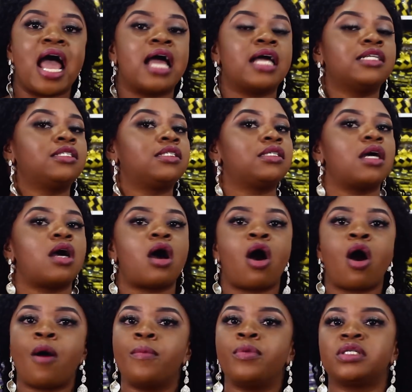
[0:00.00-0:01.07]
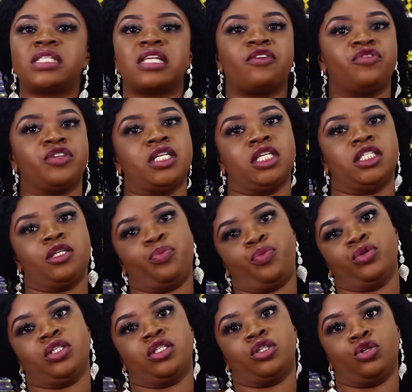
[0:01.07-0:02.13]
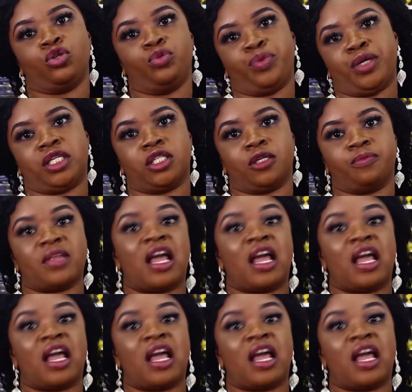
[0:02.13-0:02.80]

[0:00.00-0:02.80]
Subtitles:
And almost every day she posts a nude picture.